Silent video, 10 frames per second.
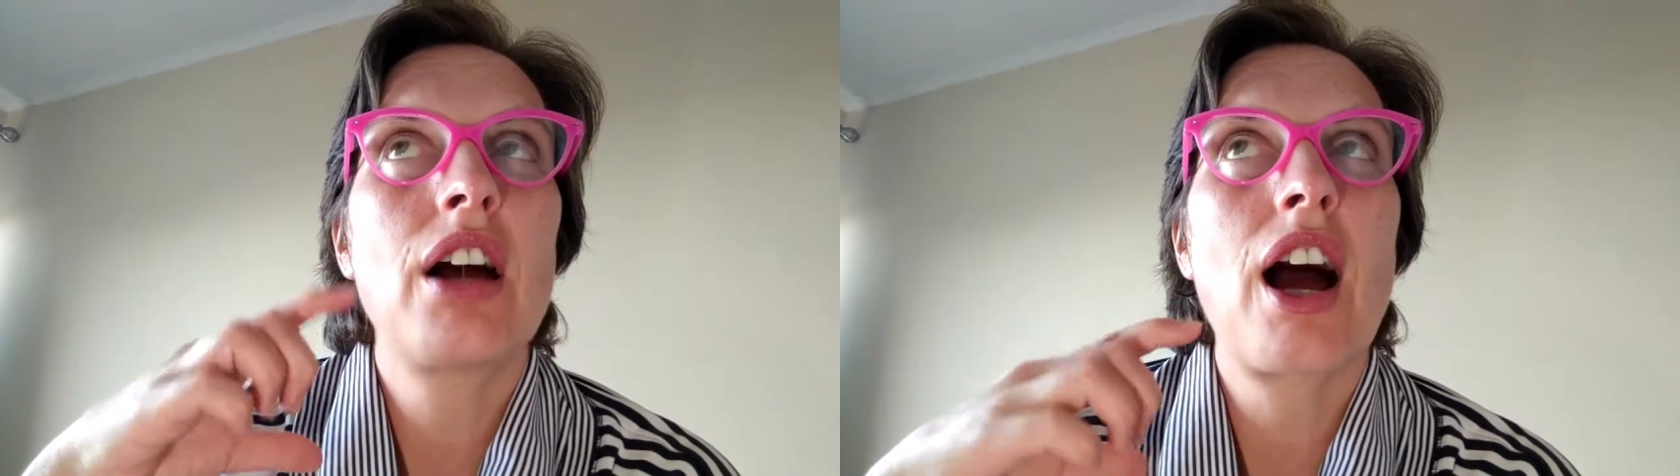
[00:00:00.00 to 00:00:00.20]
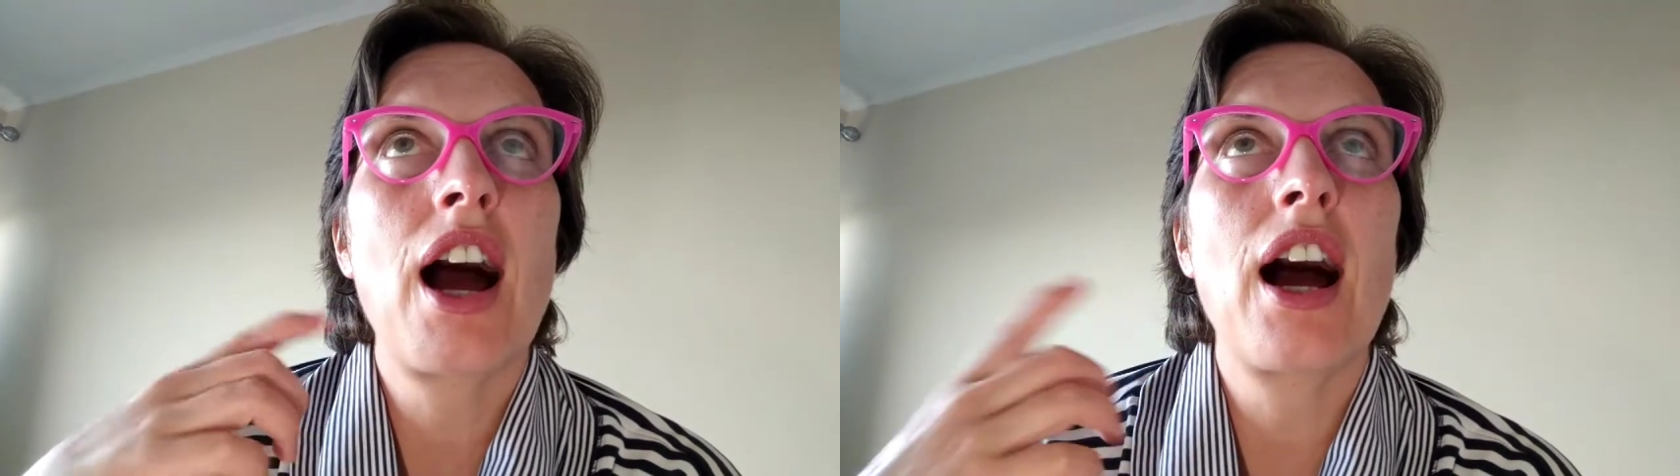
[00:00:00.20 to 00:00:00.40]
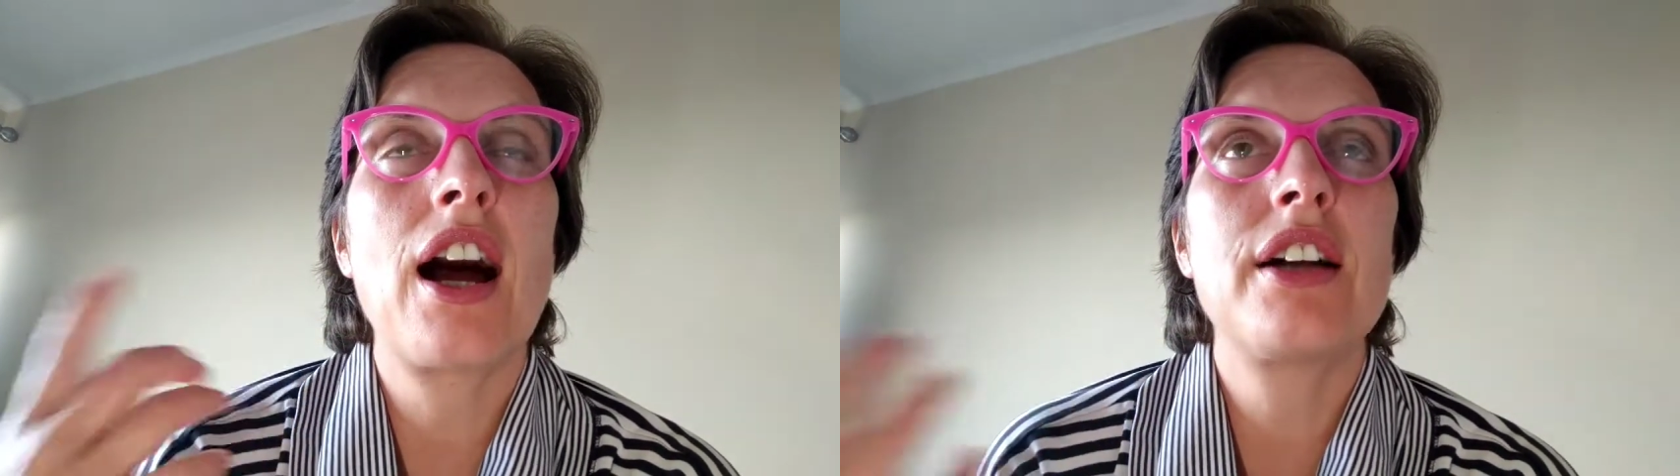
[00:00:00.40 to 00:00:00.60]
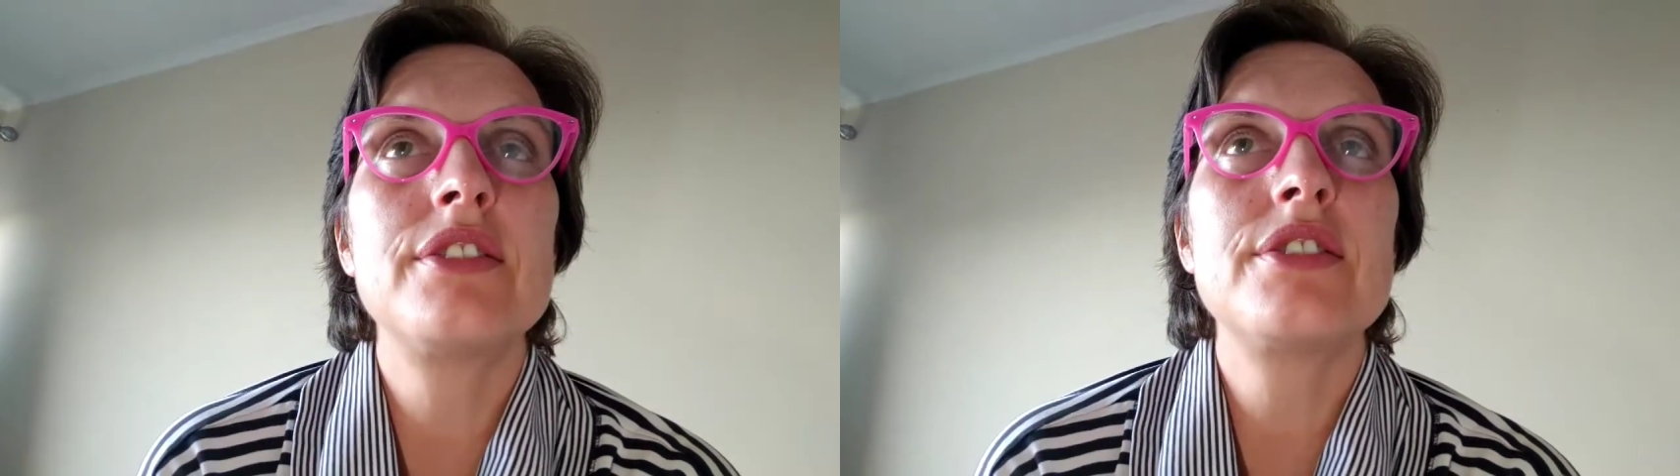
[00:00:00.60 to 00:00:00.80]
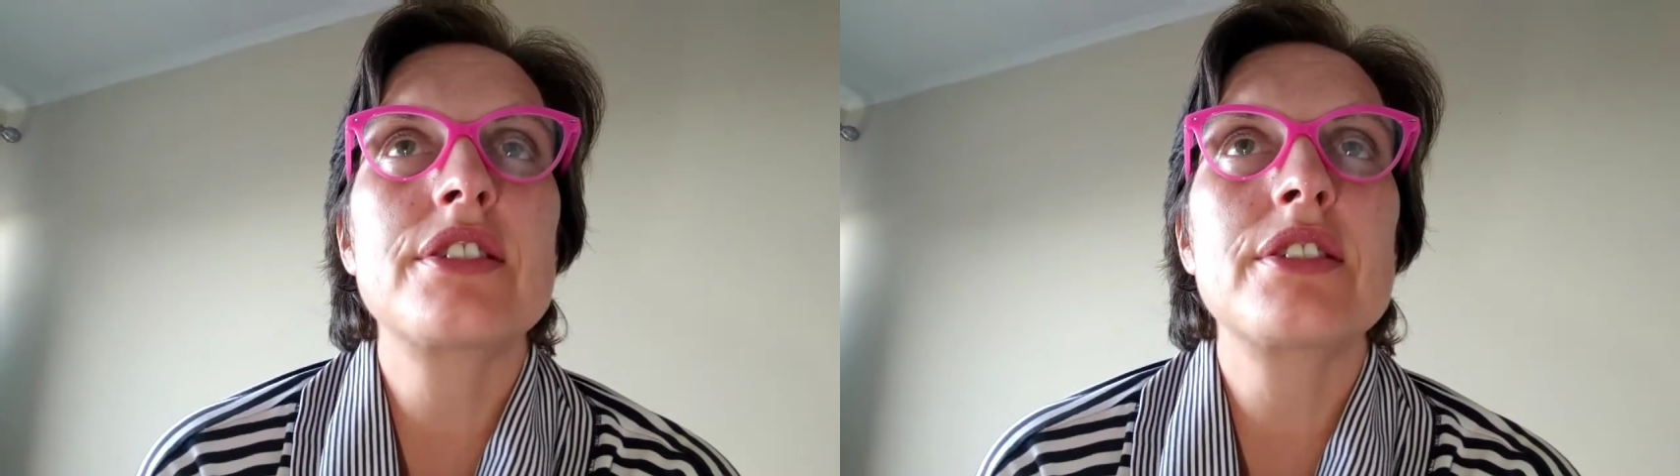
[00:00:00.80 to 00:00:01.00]

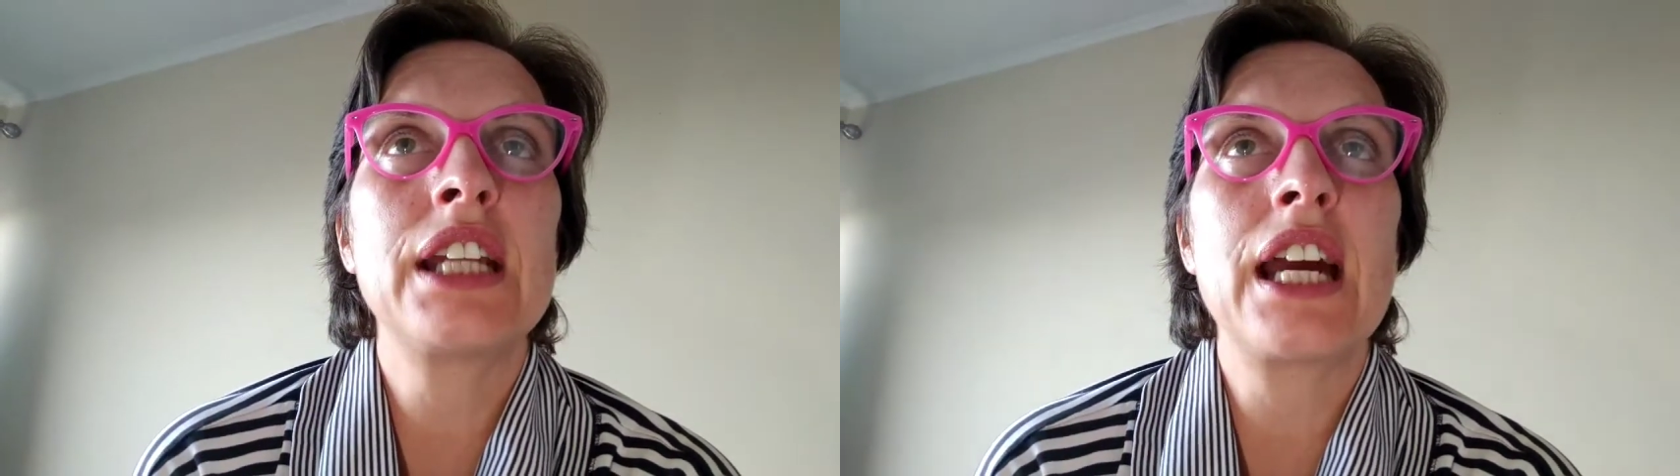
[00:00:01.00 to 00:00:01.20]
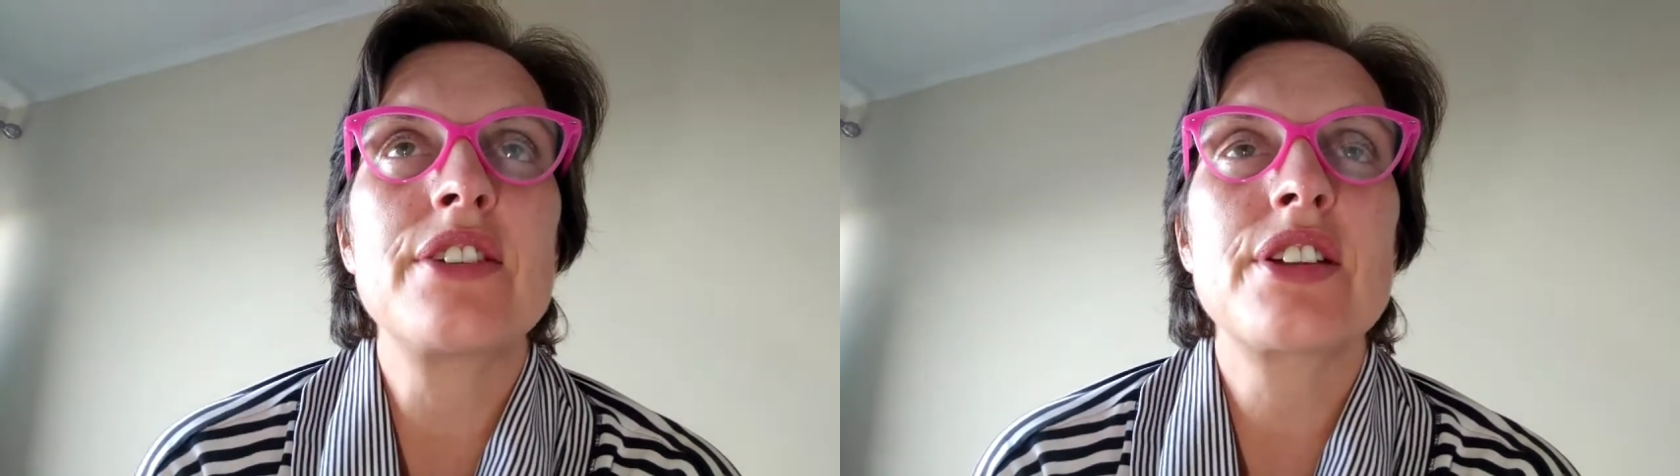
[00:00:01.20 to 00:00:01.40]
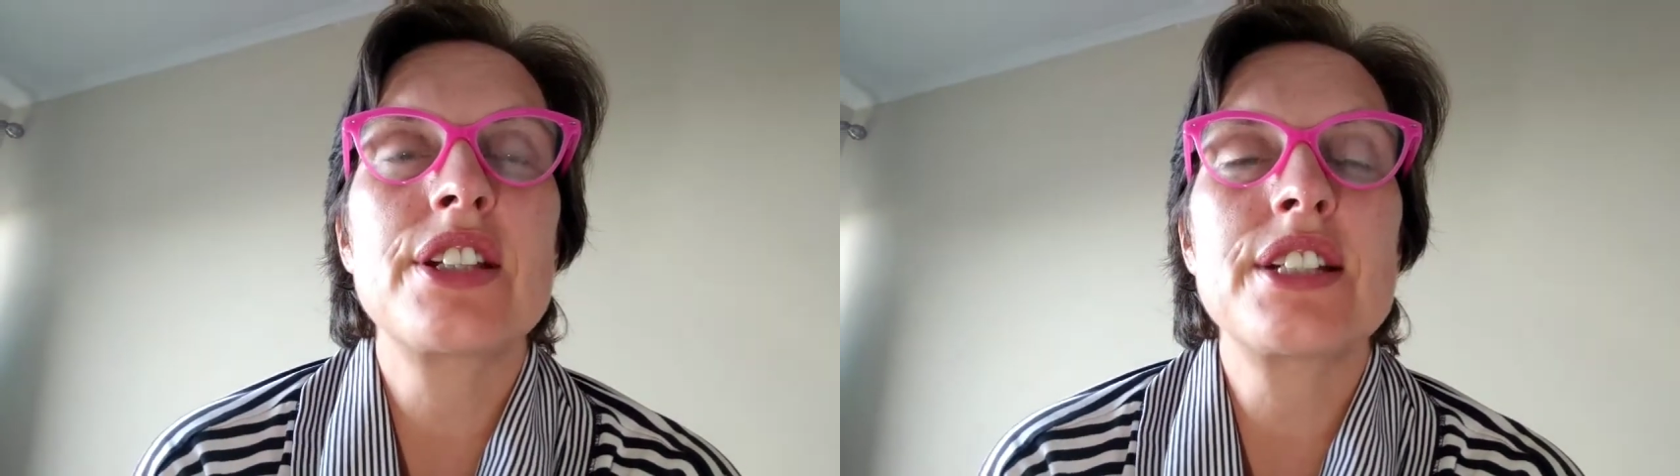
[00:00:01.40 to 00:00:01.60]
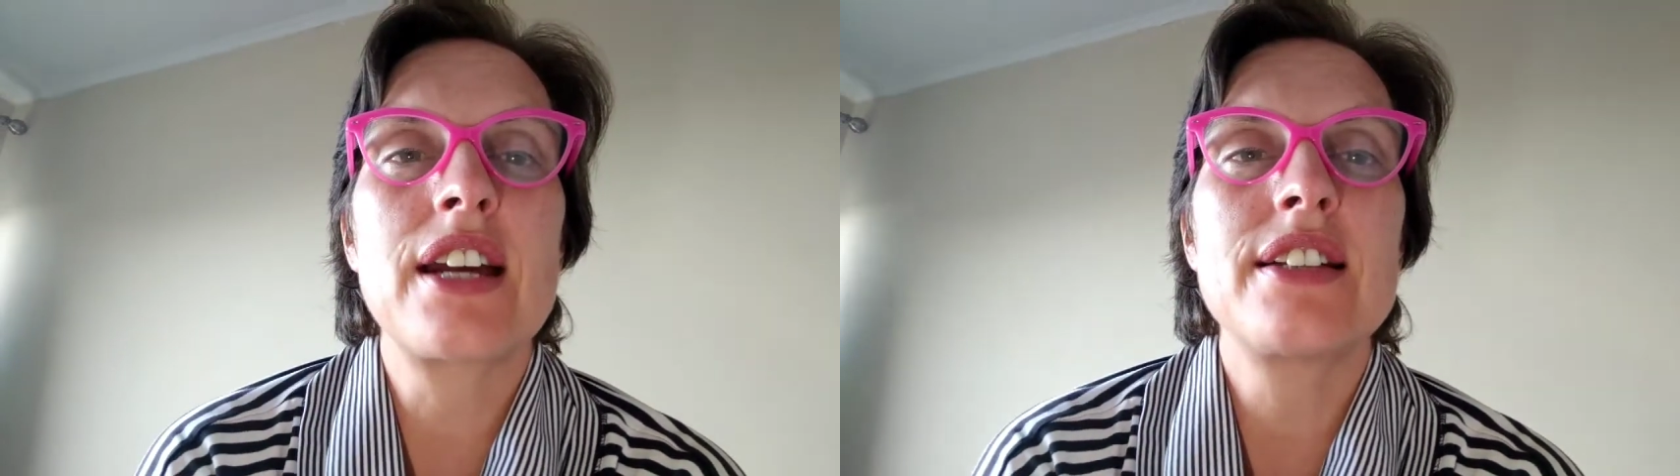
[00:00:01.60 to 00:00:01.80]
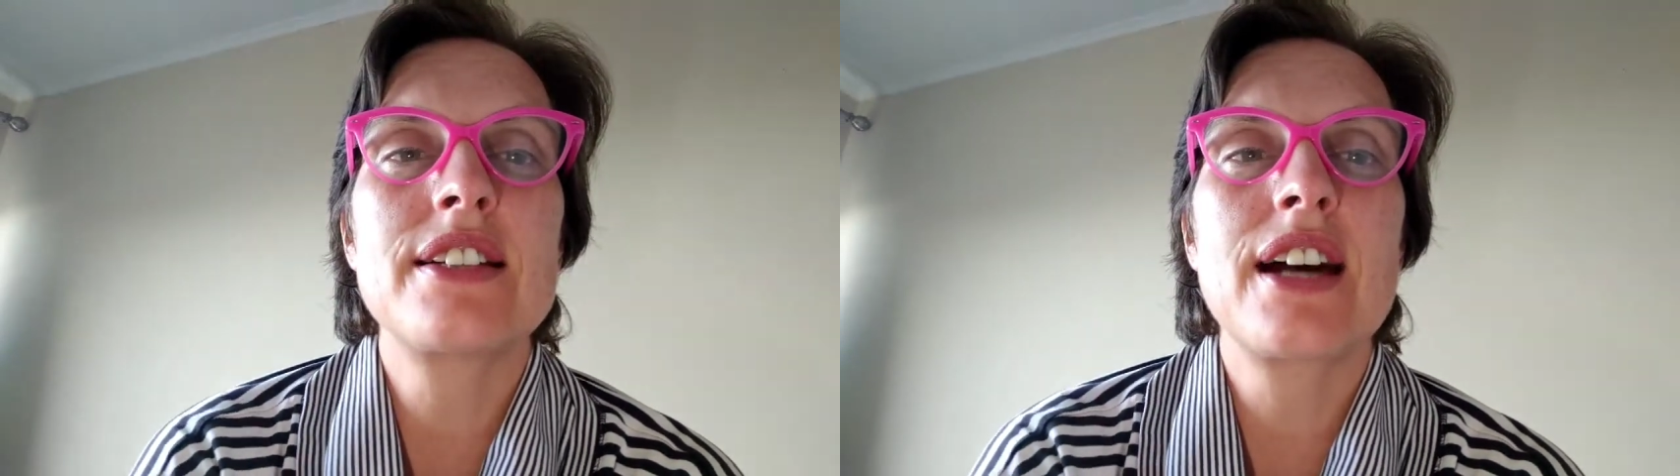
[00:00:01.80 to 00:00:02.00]
And yeah, so the
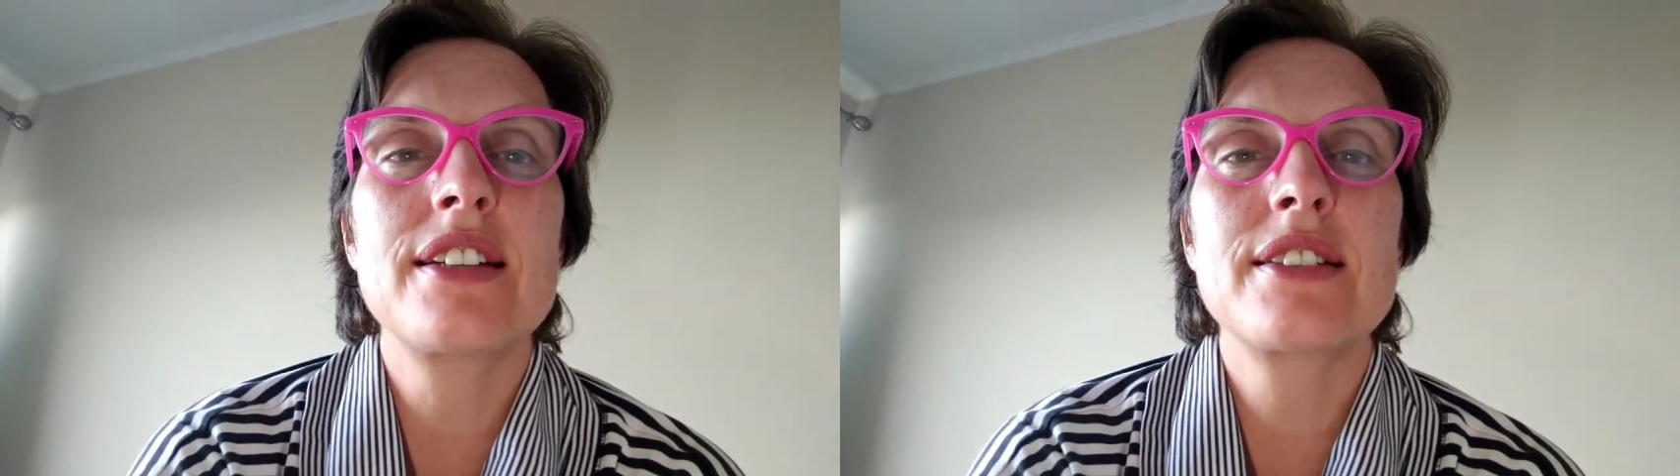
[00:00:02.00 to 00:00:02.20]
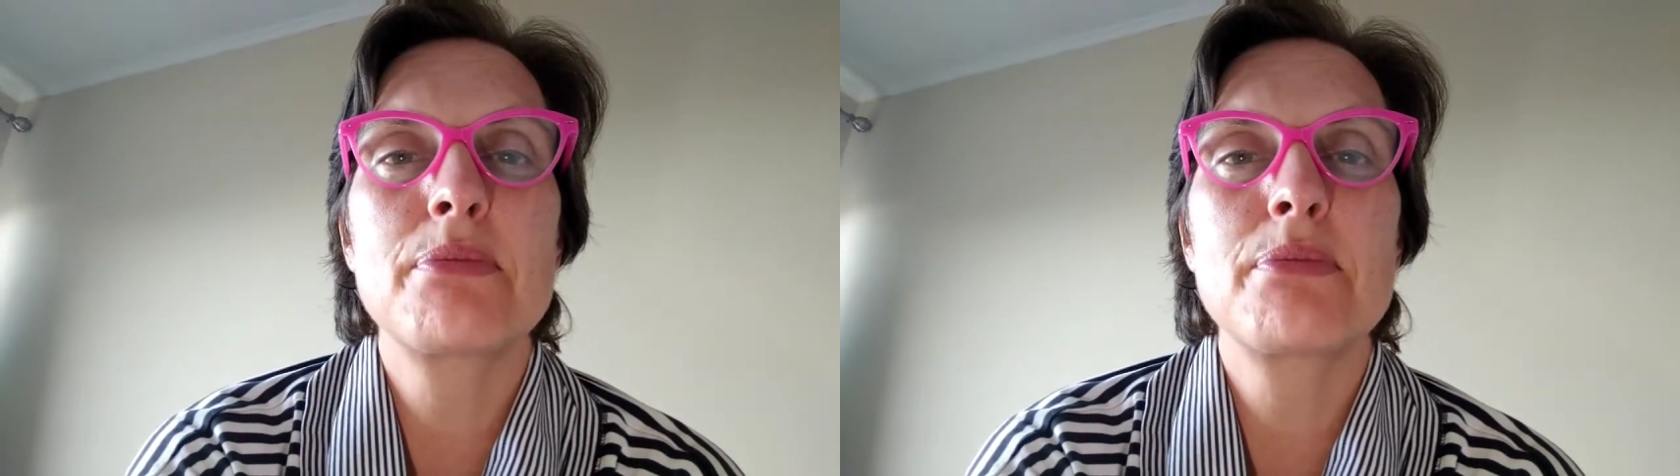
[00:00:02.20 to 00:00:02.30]
taste test